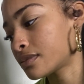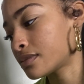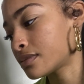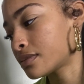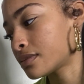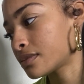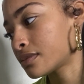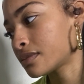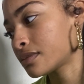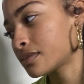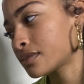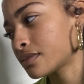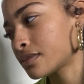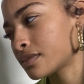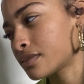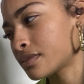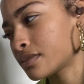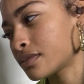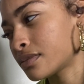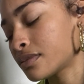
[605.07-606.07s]

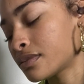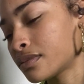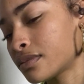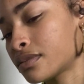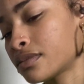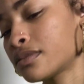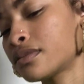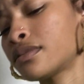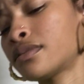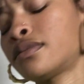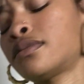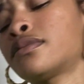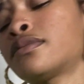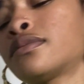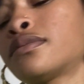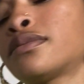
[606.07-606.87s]
Nobody speaks.